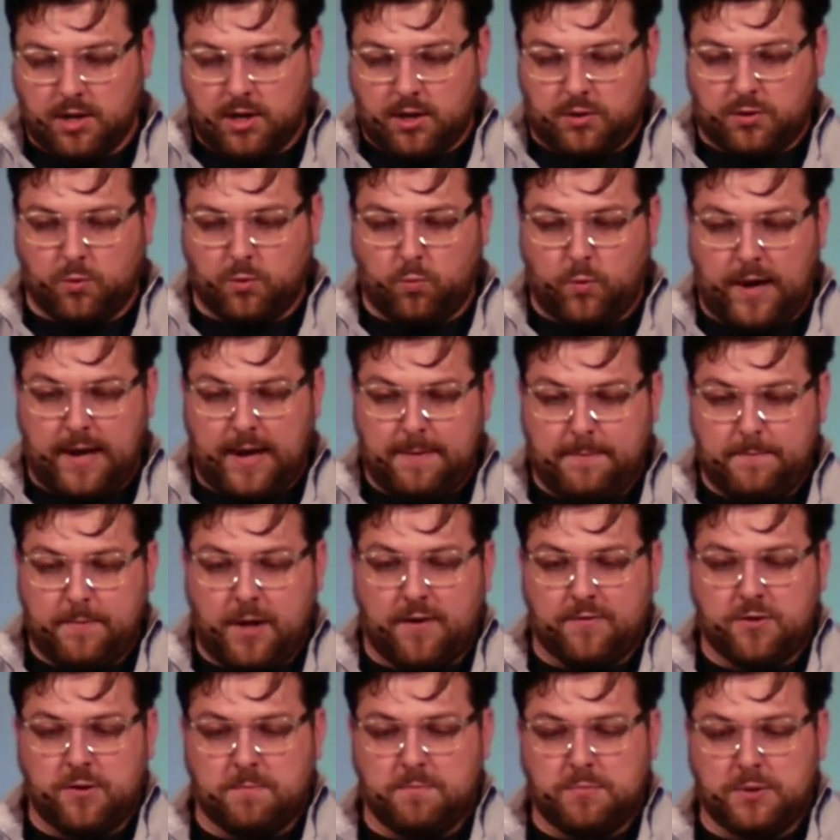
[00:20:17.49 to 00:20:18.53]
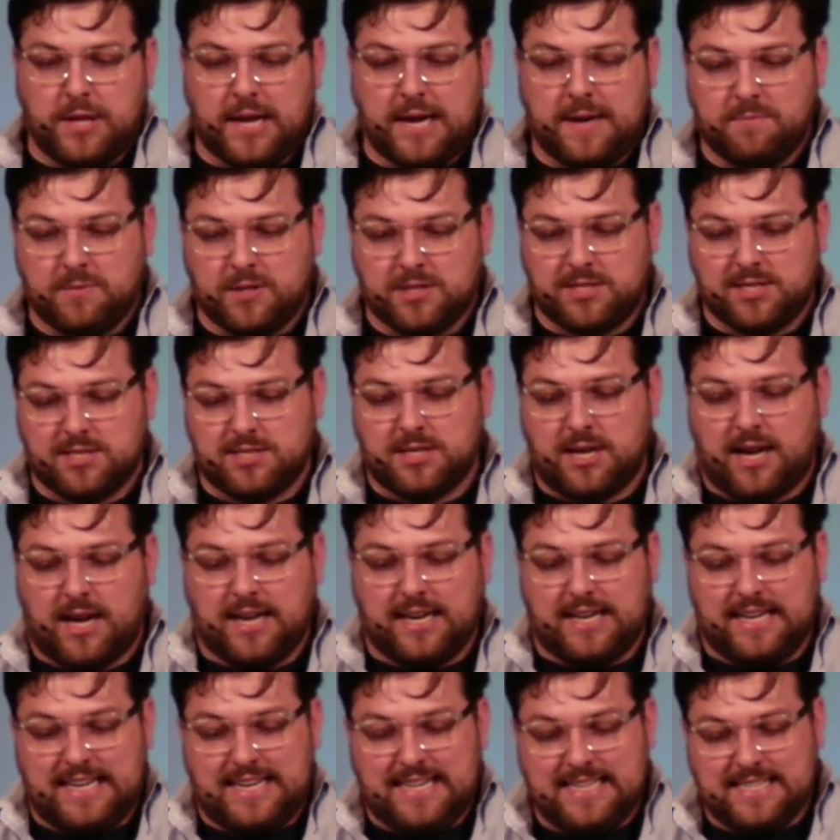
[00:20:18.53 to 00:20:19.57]
The way of the blameless is not
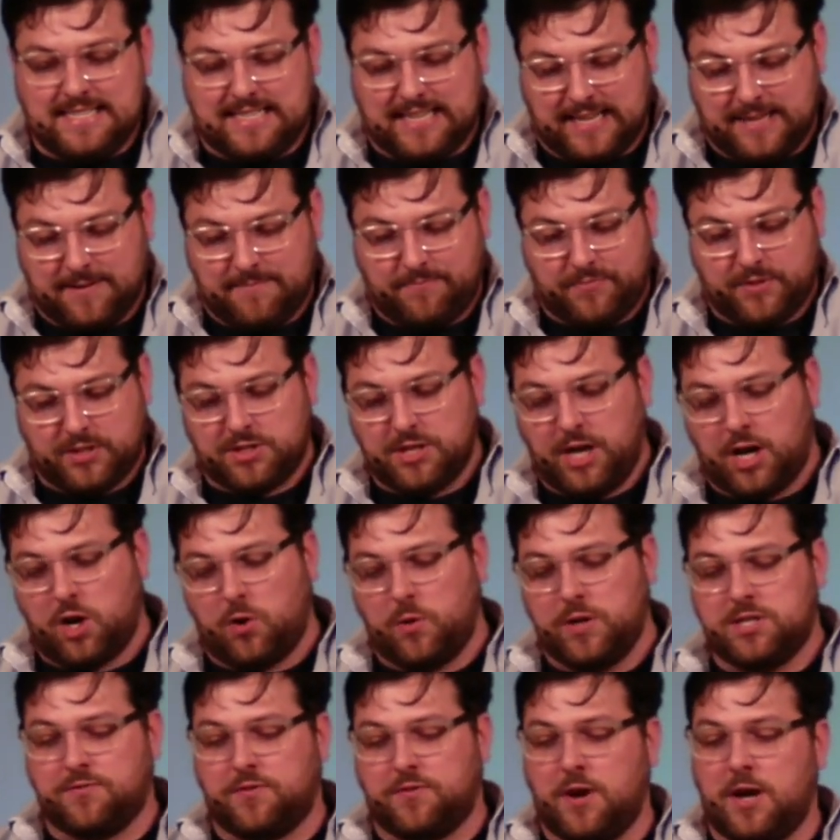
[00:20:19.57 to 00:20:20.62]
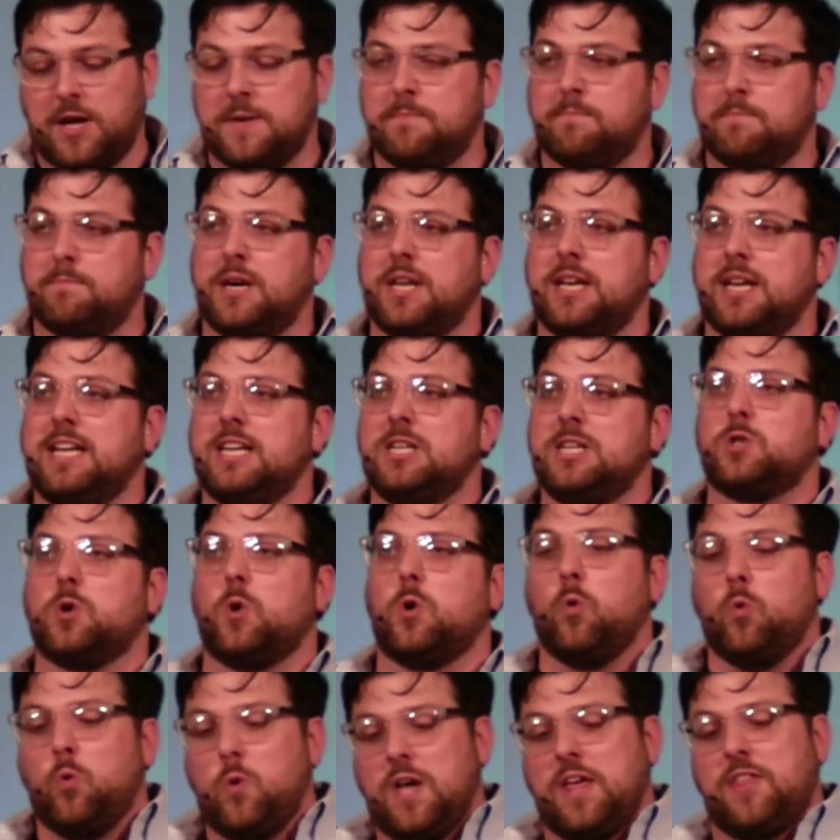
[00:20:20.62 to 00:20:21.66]
easy. It's not always fun, but it is
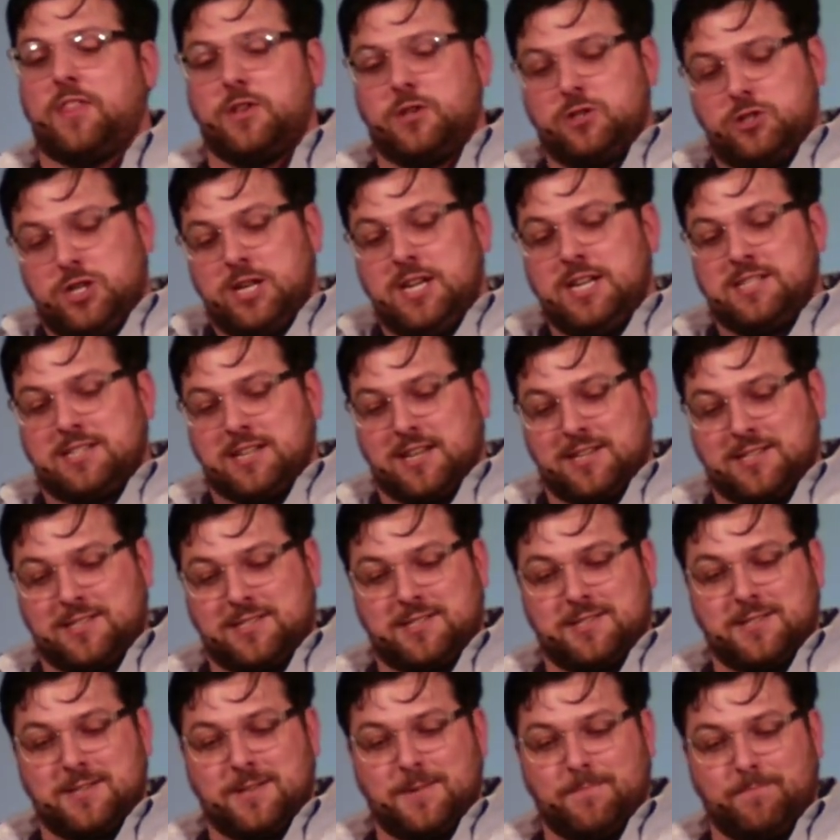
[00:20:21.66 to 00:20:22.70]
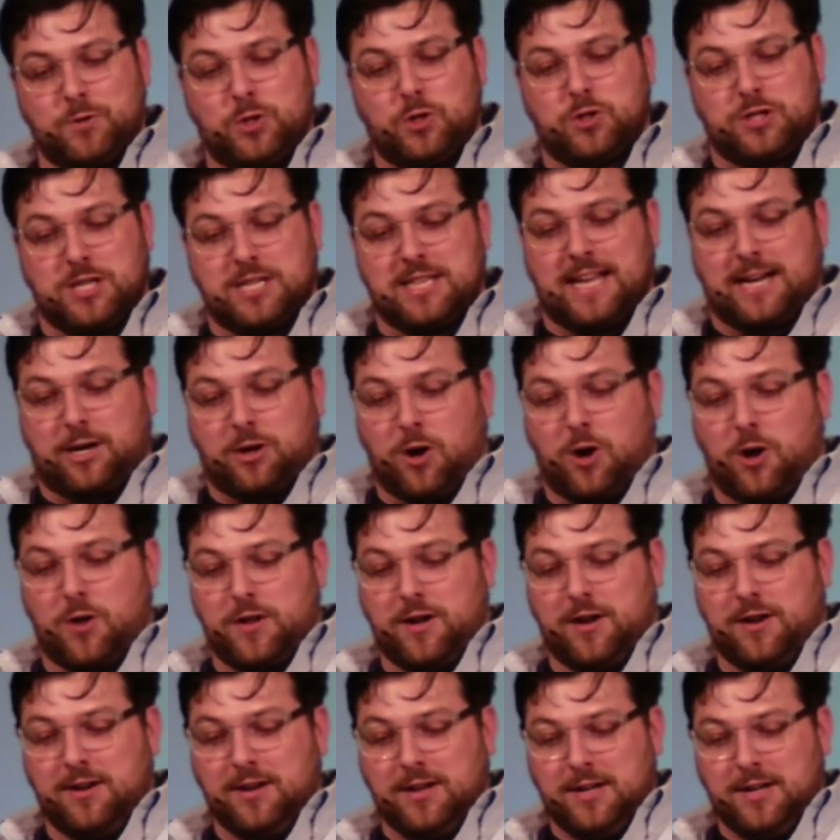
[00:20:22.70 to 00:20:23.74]
with Jesus. Do you see that call
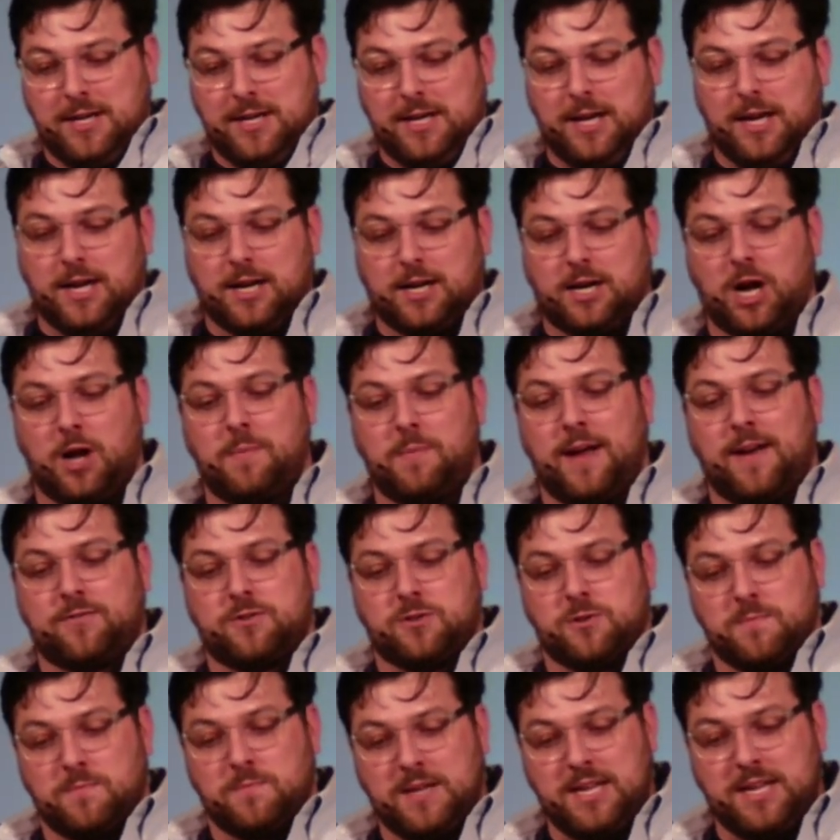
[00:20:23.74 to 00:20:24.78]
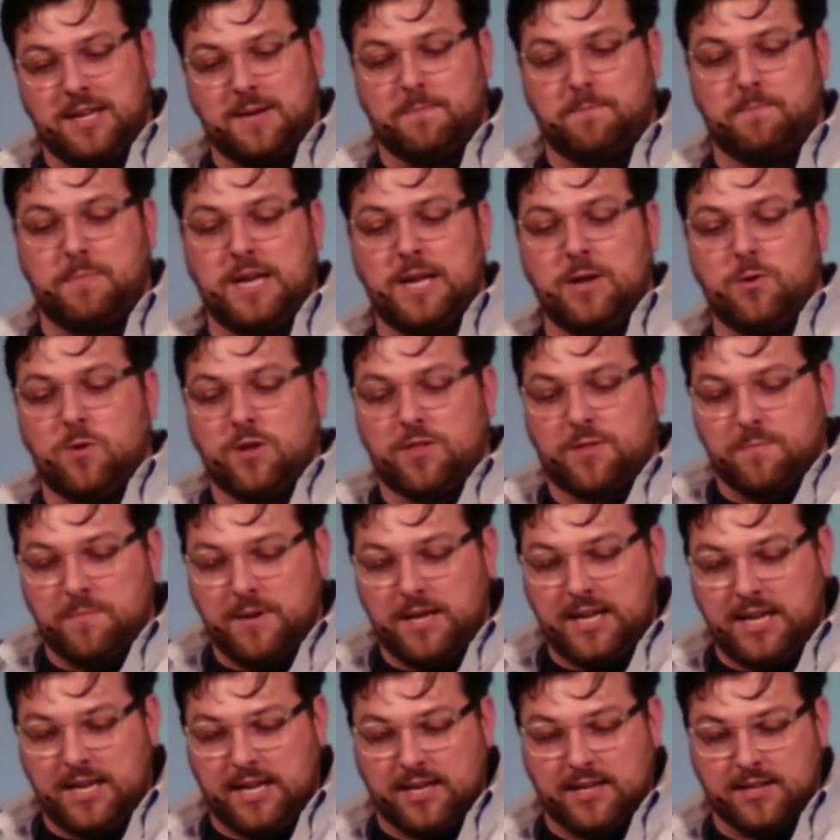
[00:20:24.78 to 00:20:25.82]
there? Come after me, be with
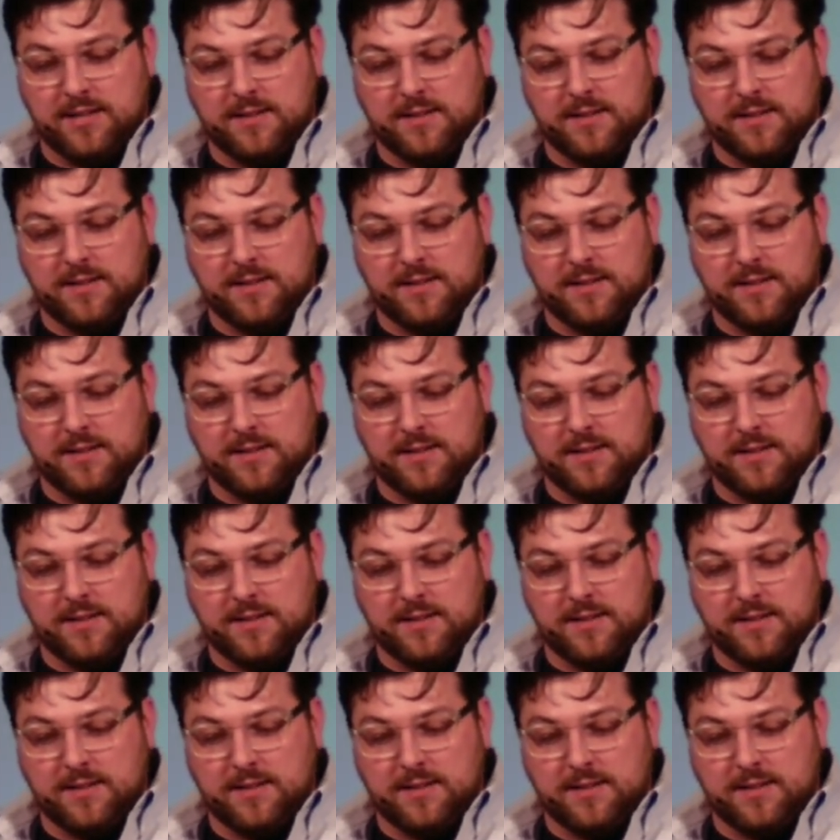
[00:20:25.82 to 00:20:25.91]
me.